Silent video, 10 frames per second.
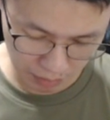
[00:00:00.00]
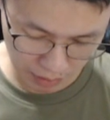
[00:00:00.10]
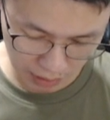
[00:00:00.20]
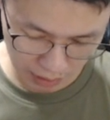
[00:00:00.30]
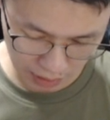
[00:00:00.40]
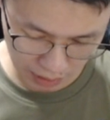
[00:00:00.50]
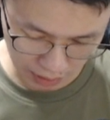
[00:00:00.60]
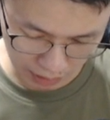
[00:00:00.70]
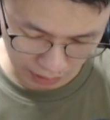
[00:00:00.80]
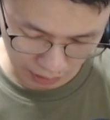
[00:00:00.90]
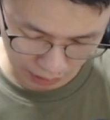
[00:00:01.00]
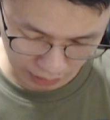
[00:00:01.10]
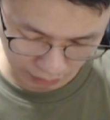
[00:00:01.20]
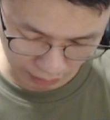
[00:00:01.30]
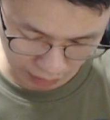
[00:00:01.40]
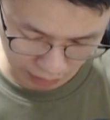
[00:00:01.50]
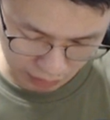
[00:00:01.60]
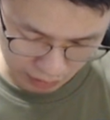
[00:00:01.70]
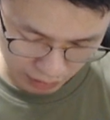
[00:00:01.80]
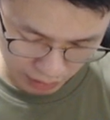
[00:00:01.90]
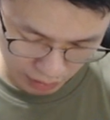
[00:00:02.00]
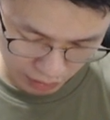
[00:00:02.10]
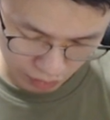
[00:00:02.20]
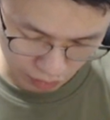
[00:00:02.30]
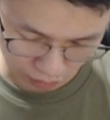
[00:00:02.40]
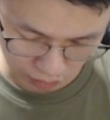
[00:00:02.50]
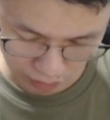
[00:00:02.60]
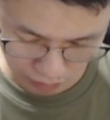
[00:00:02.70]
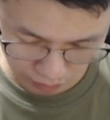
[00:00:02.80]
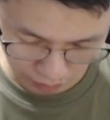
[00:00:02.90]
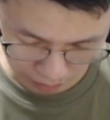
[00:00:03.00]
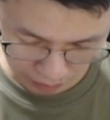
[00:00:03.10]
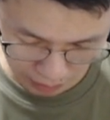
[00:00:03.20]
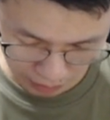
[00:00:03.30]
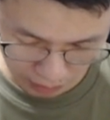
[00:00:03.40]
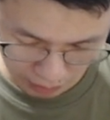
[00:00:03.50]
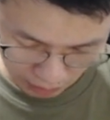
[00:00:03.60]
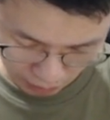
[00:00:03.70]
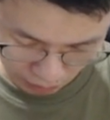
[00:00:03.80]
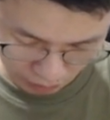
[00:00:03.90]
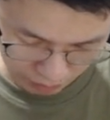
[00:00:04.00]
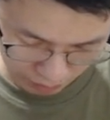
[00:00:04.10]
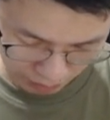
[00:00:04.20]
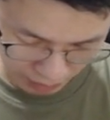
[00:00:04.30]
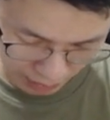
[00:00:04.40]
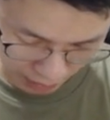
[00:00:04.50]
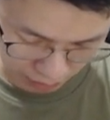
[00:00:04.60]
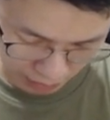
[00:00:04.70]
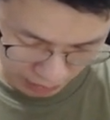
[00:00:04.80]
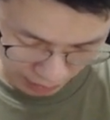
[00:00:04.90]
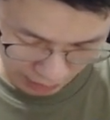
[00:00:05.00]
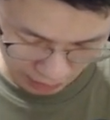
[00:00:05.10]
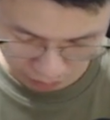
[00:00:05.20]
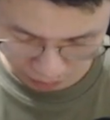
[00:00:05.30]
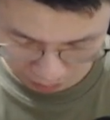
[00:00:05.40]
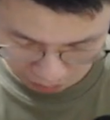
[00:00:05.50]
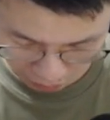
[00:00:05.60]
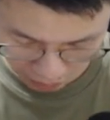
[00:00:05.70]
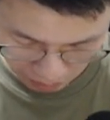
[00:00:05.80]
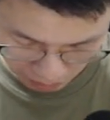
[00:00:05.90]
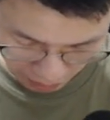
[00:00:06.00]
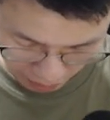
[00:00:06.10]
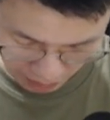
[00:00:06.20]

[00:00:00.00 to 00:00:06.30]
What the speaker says: B is a negative angle. So from here, B can only lie in one point, because